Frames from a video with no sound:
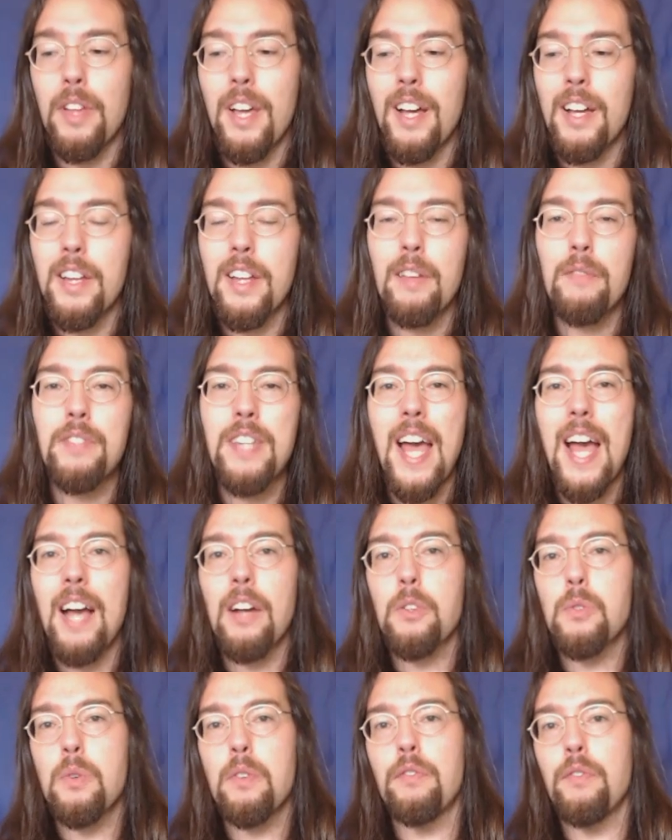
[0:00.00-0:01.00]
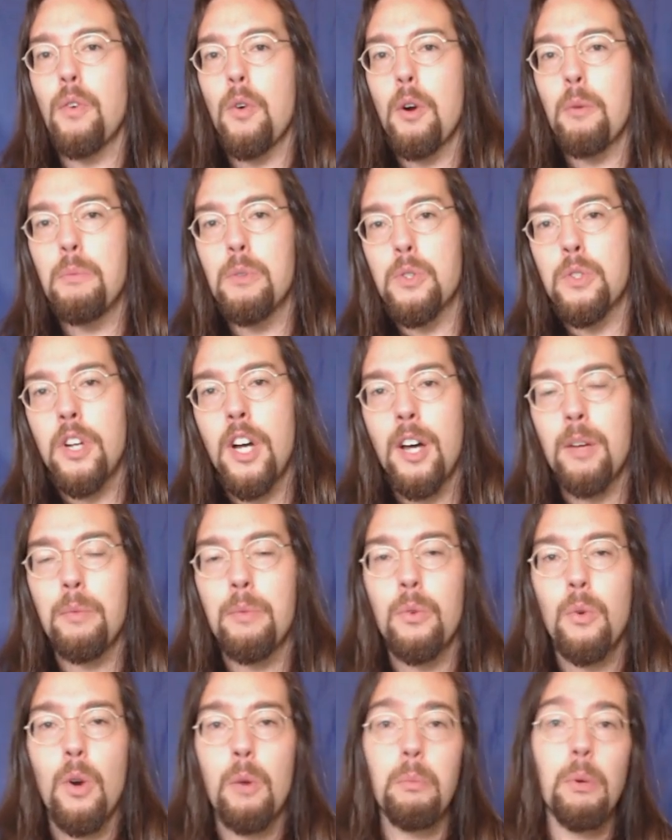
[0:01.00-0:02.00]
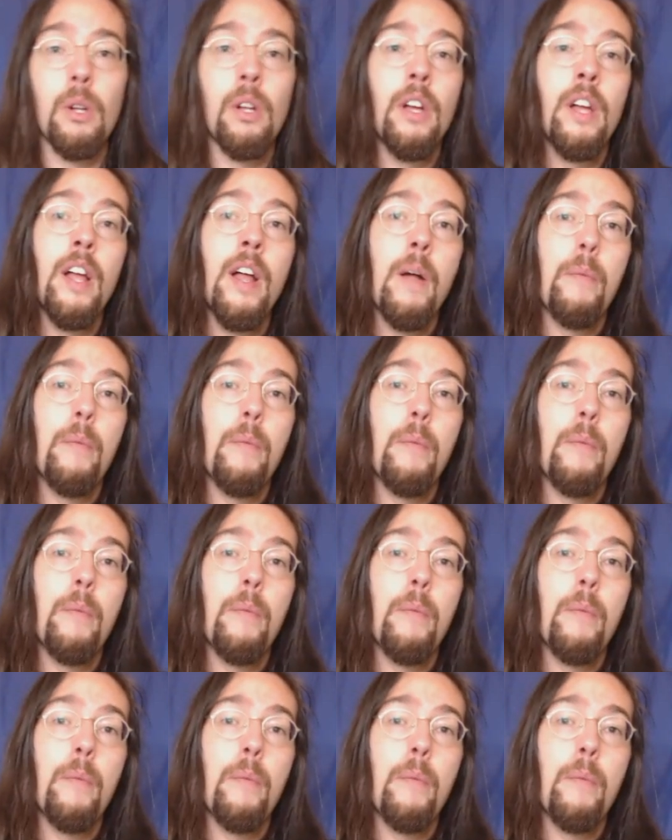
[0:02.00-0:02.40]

The idea of tax reform is not abnormal.